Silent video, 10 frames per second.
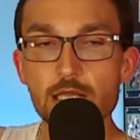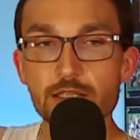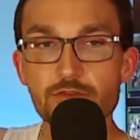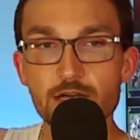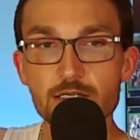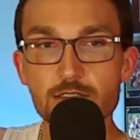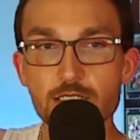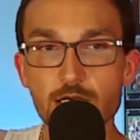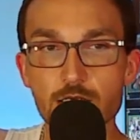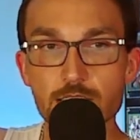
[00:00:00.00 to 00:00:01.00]
They fired
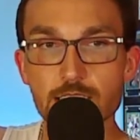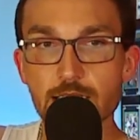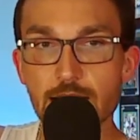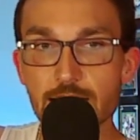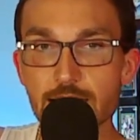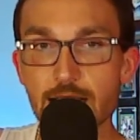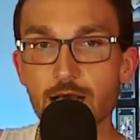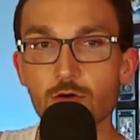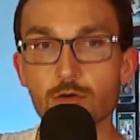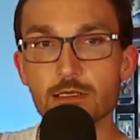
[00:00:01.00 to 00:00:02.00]
Carlson, and
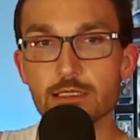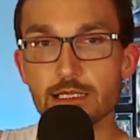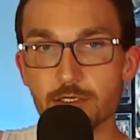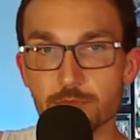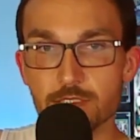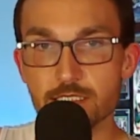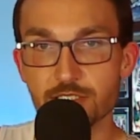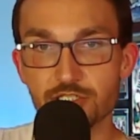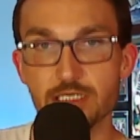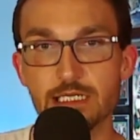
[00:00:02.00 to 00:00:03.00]
now their
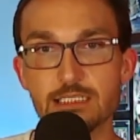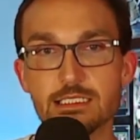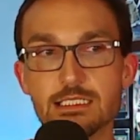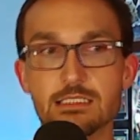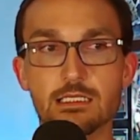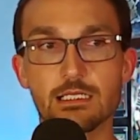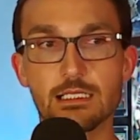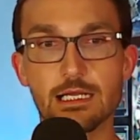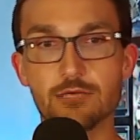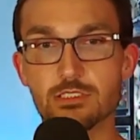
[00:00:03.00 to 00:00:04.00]
position is he's not
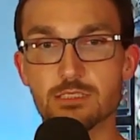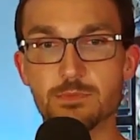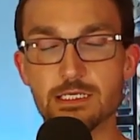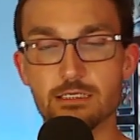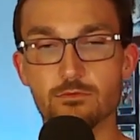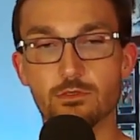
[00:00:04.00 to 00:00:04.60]
allowed to speak.